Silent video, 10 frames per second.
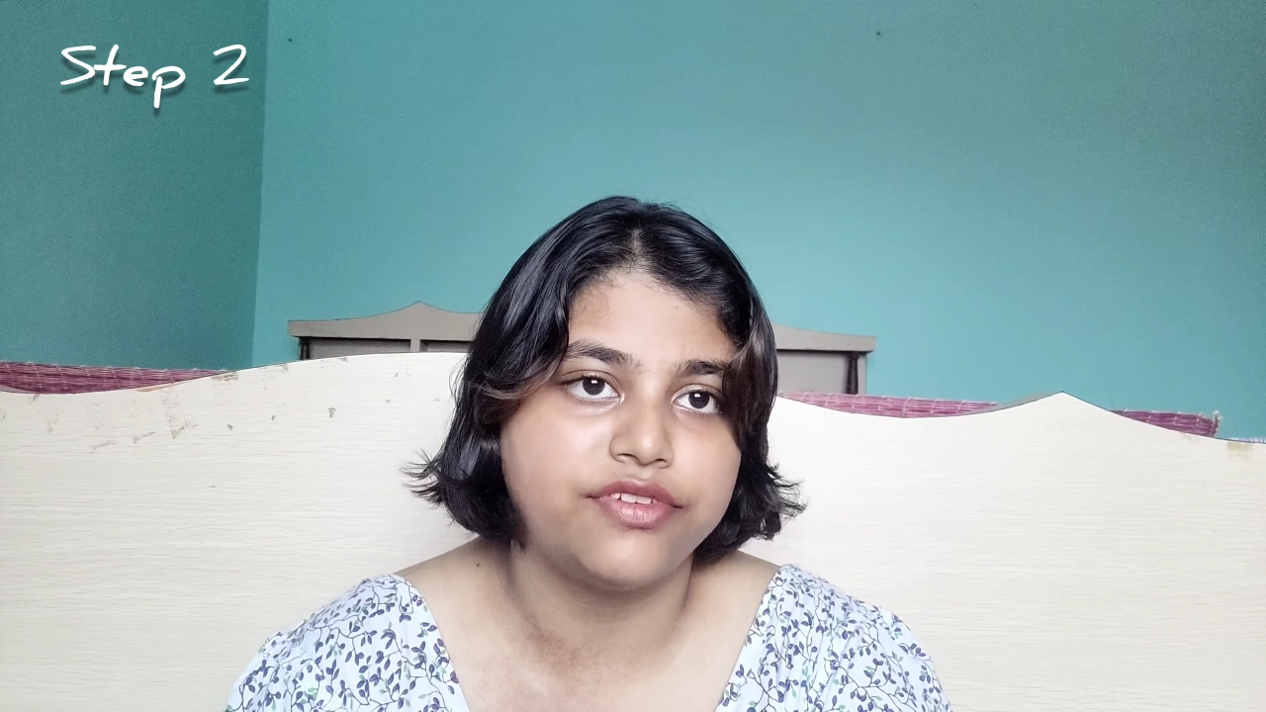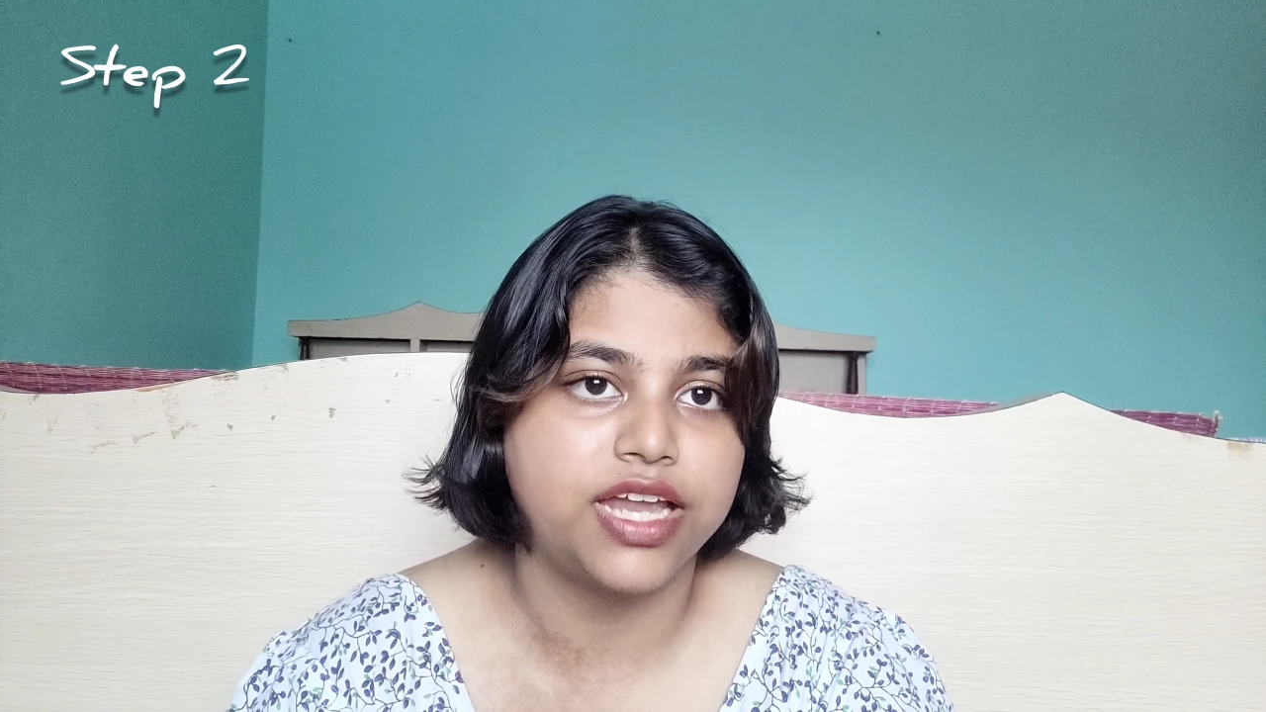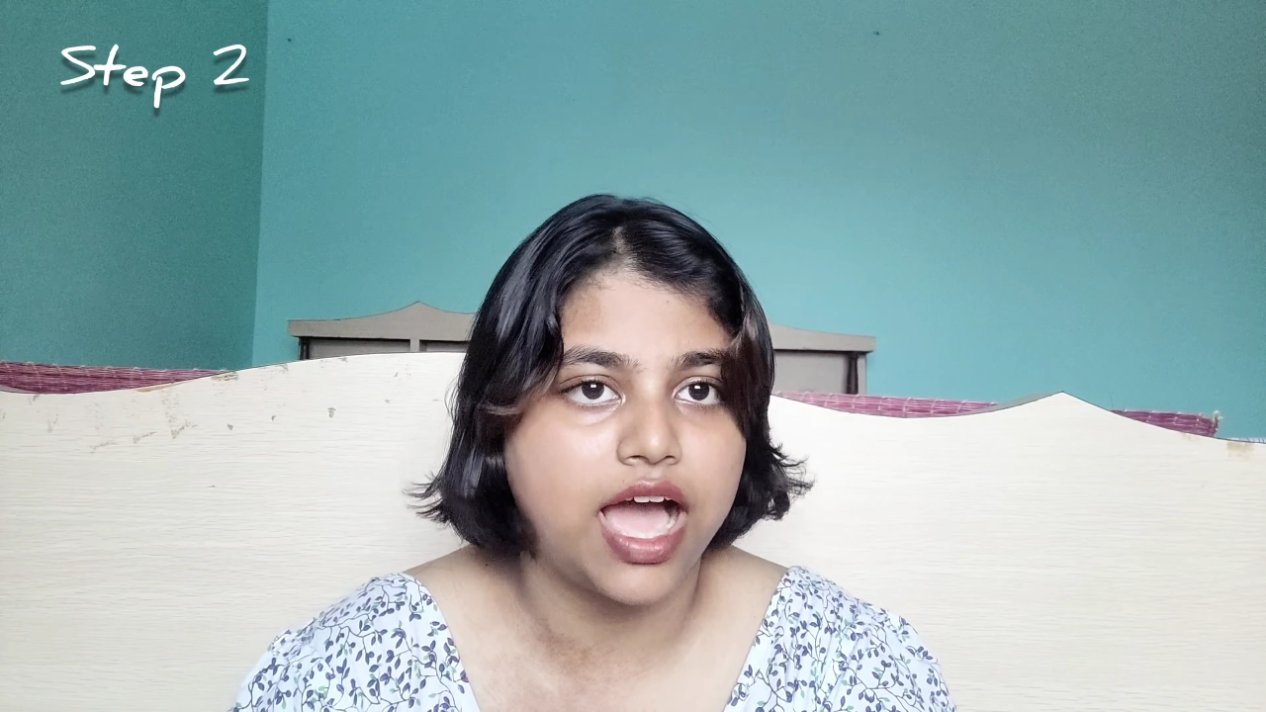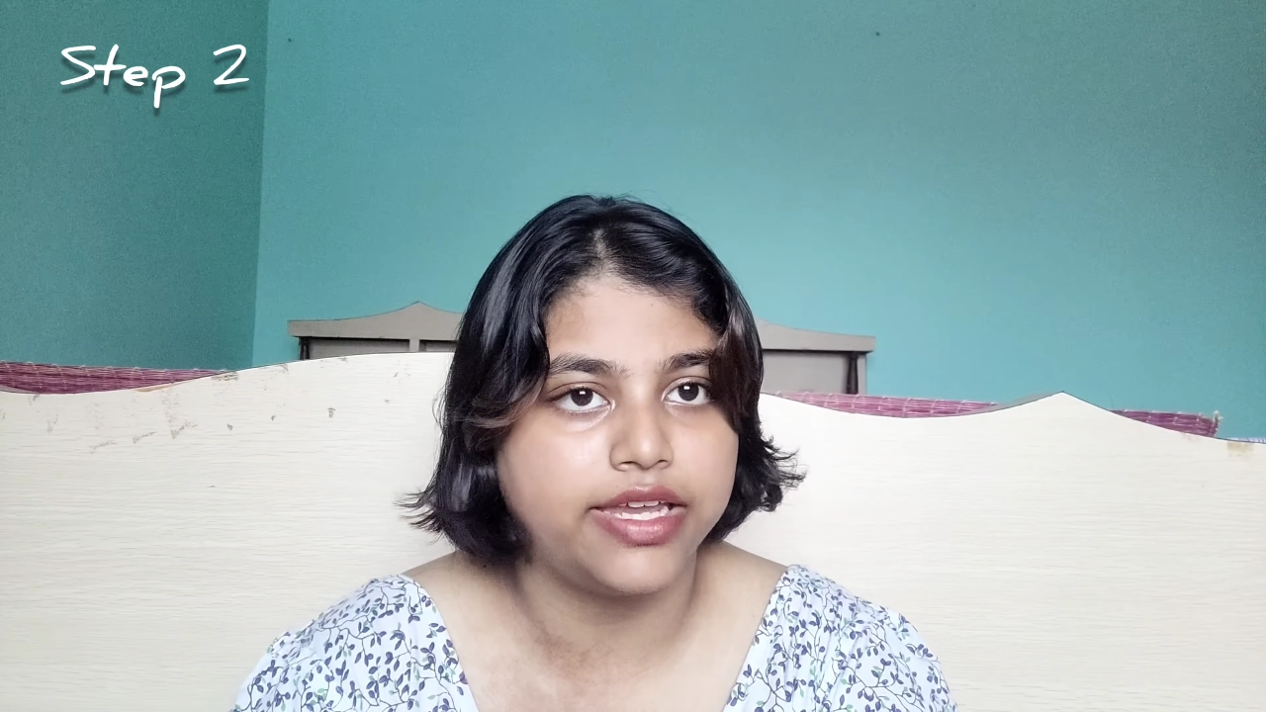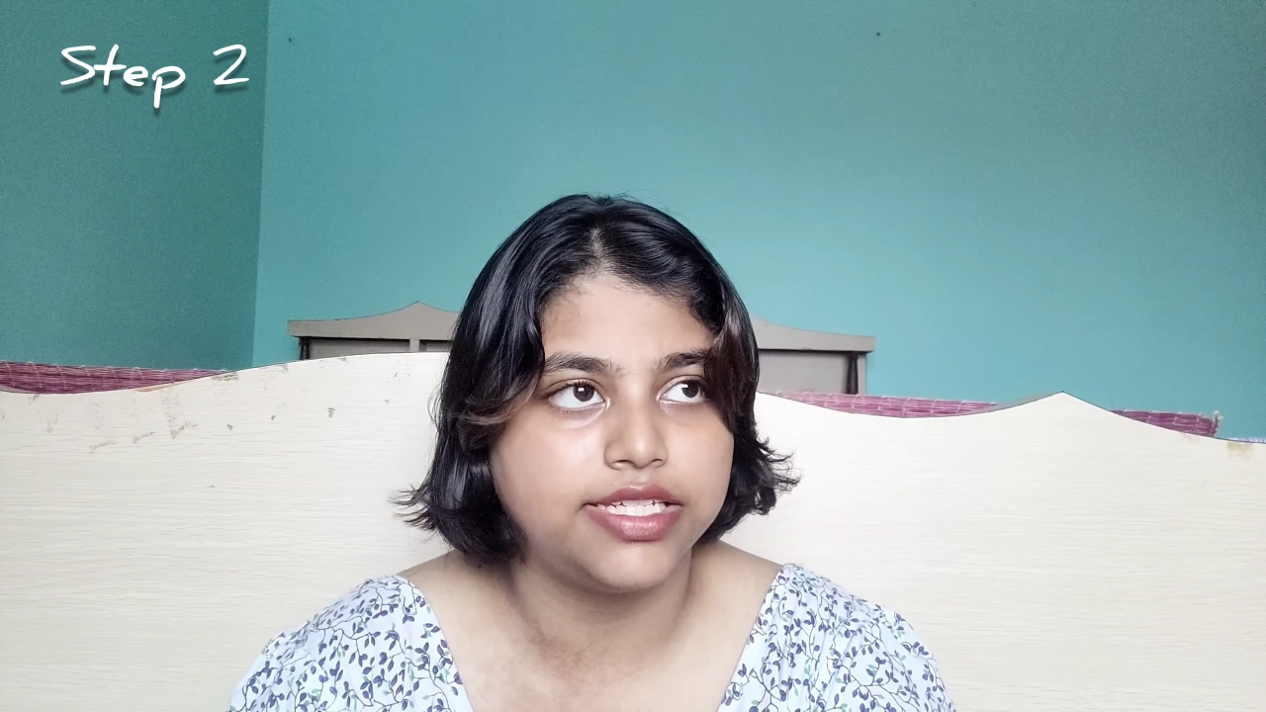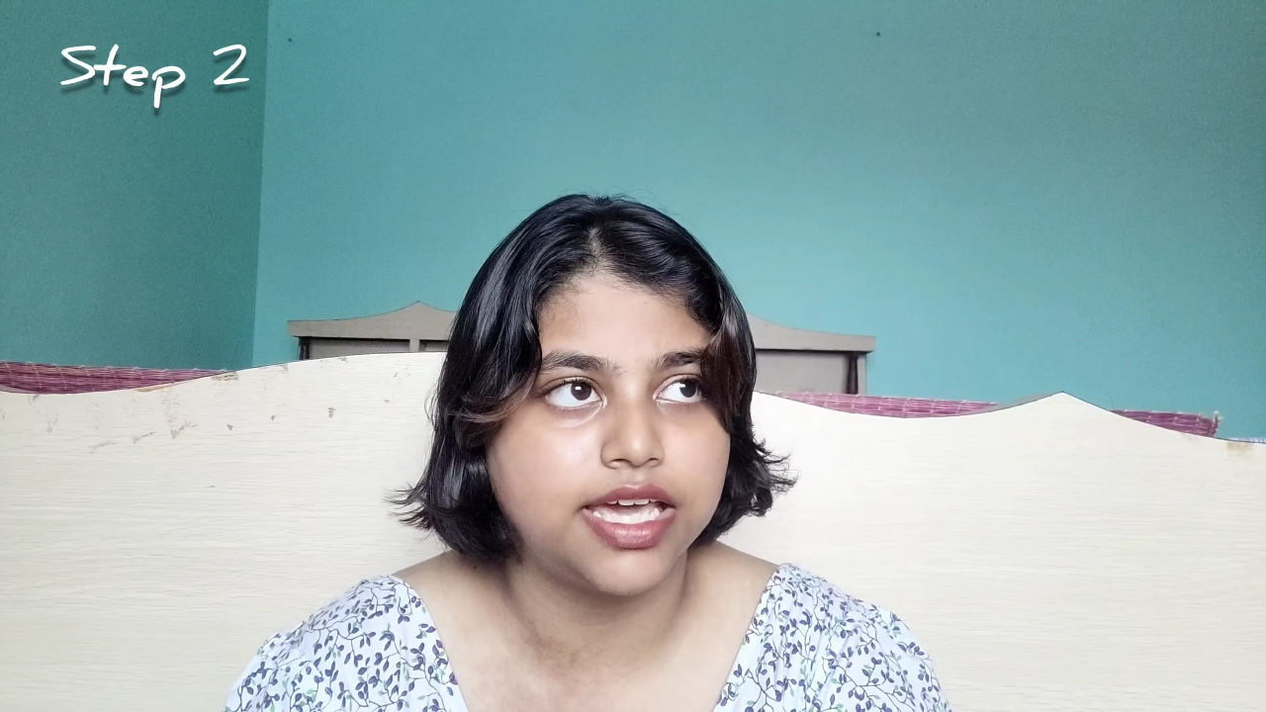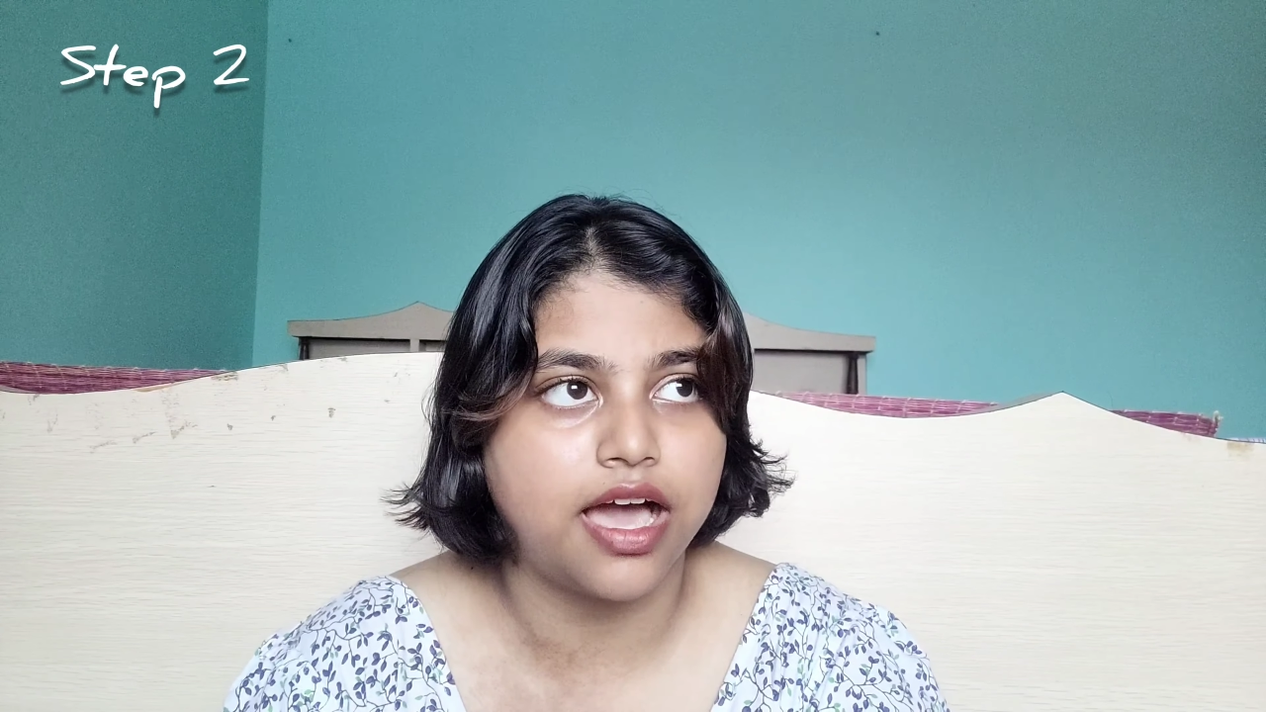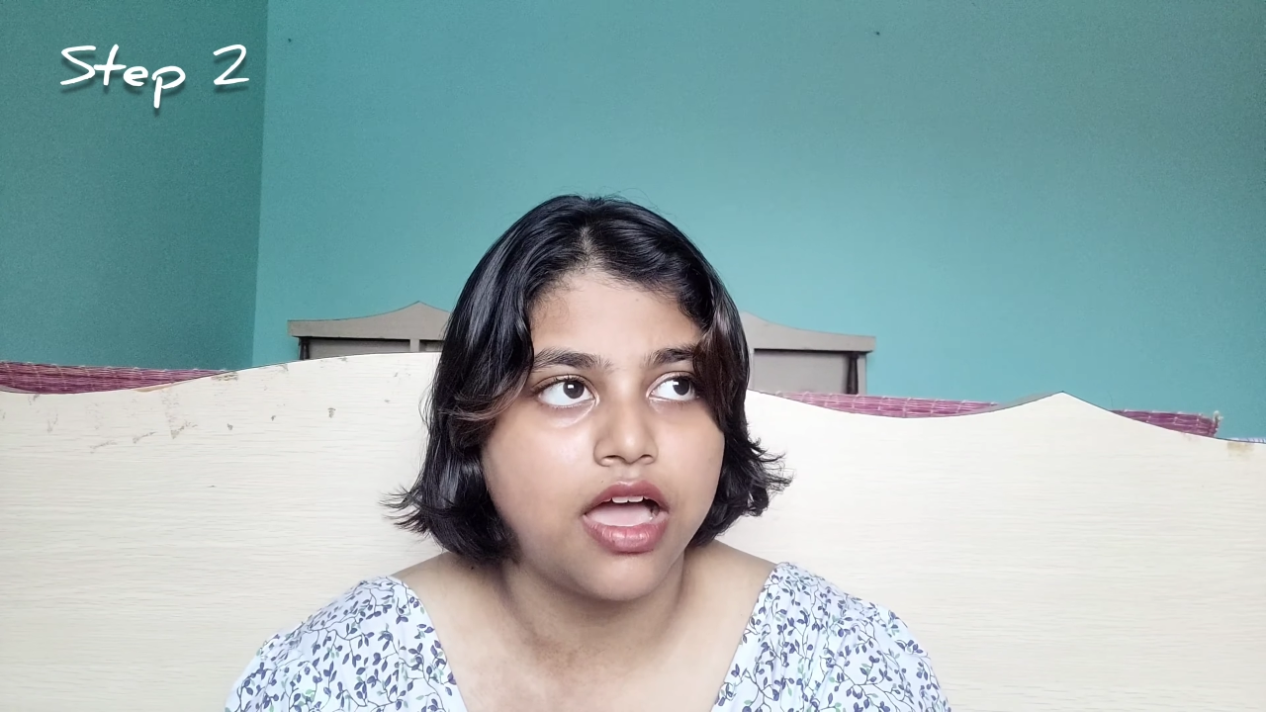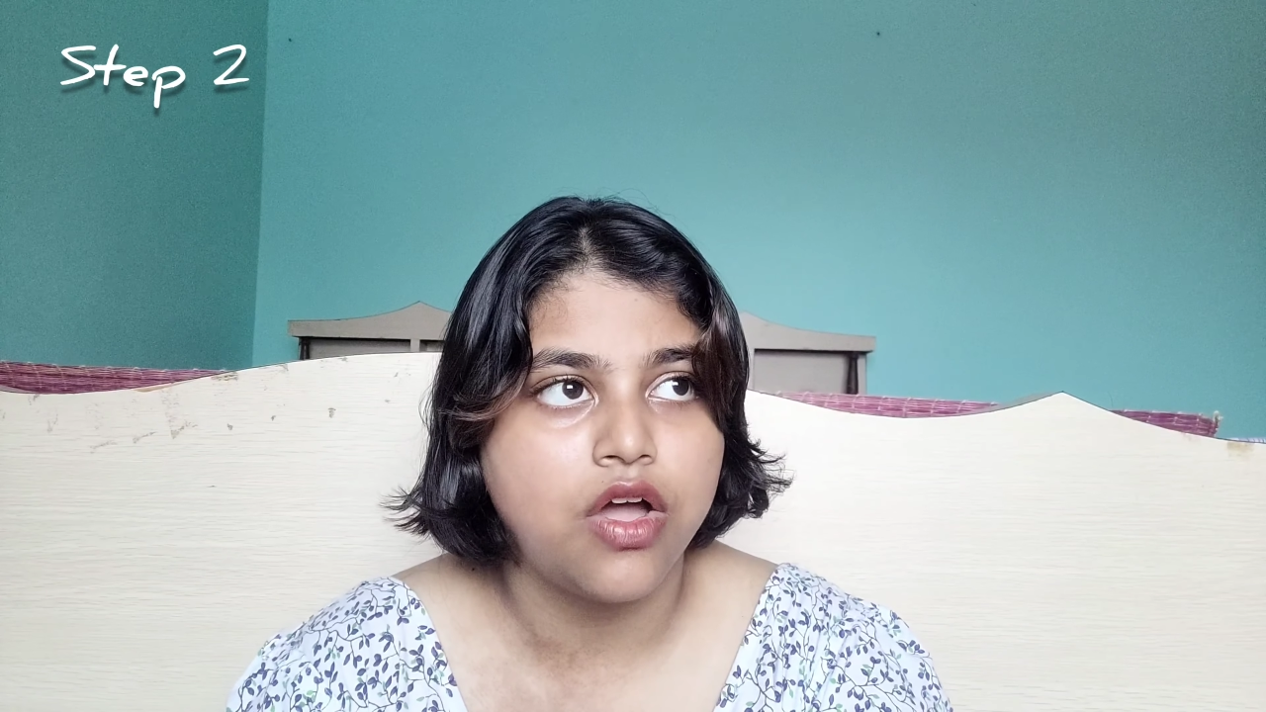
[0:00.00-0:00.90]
an idea